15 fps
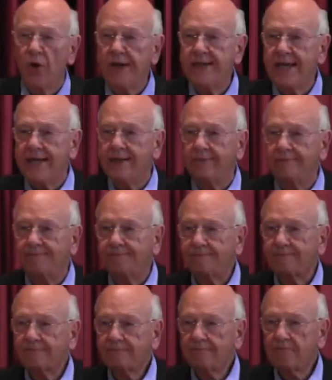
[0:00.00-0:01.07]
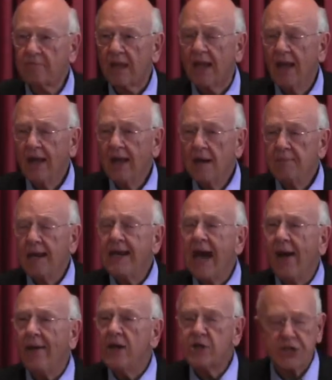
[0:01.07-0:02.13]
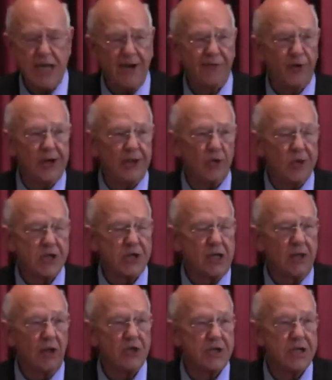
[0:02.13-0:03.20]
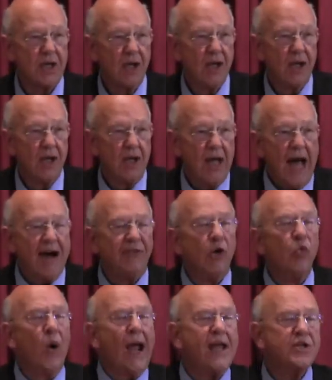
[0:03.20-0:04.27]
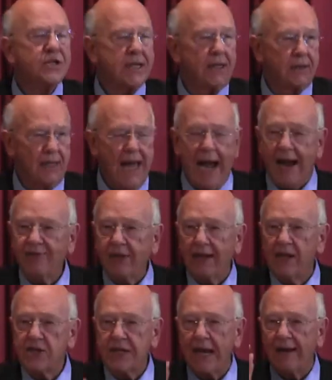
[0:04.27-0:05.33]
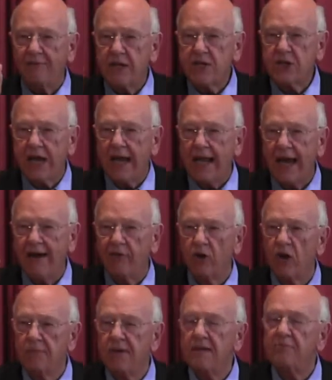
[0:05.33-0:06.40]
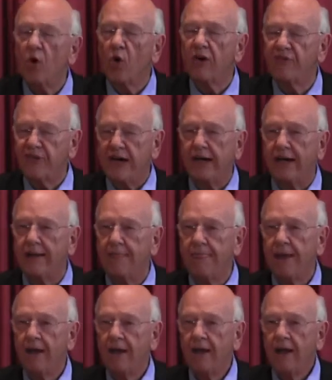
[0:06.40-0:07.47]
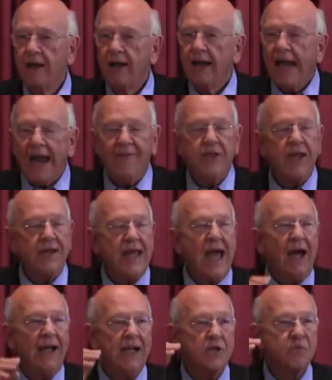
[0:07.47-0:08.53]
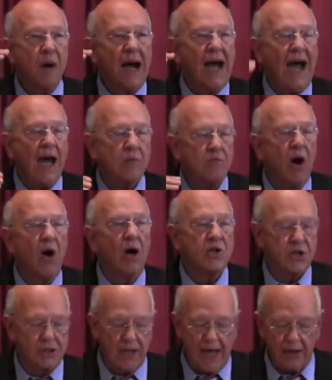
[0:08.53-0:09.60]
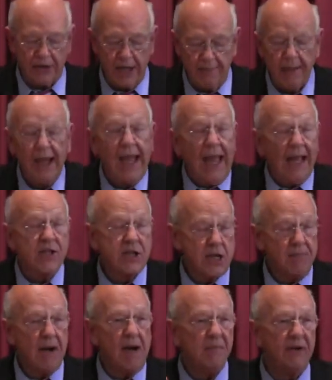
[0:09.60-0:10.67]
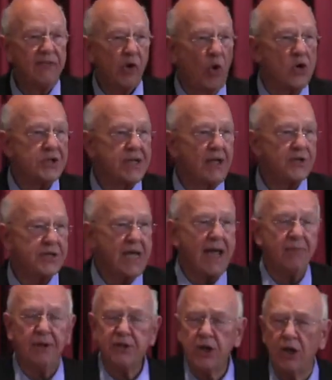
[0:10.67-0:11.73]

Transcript: No, it didn't. But now he's suffering the results of a wasted life. And he said, I've just got to have a little bit more fun. And then now he's behind bars and locked up. And some of them, of course, get saved.